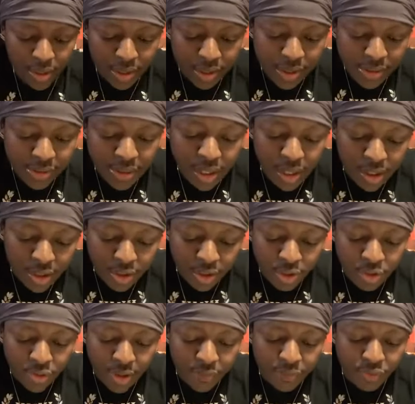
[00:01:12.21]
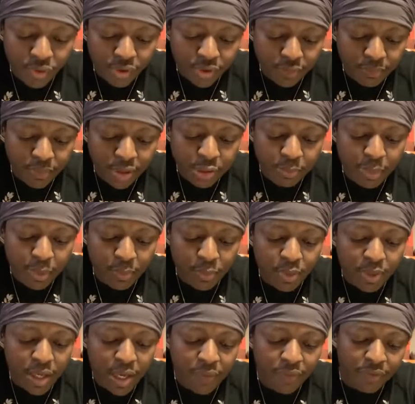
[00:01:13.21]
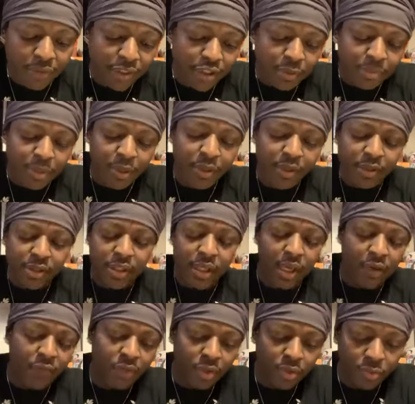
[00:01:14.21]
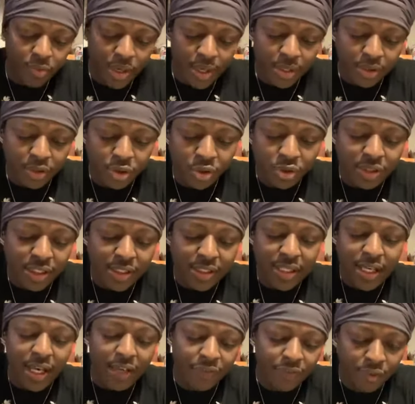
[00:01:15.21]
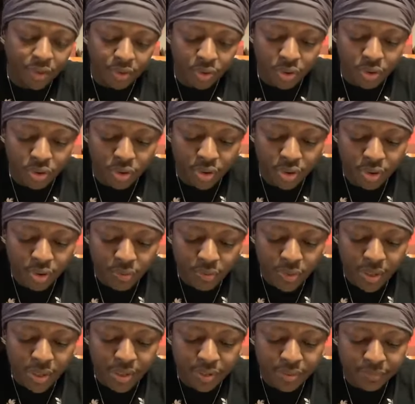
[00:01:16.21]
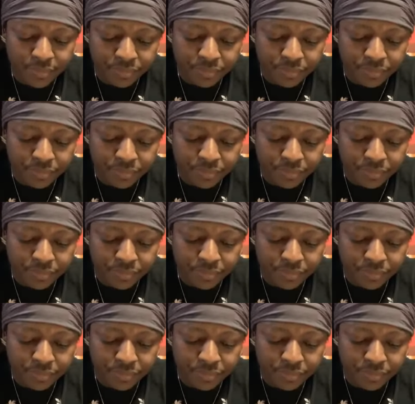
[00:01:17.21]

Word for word: He said, I heard a great voice of much people in heaven, the spirits in heaven, right? Those that die for the Lord, right?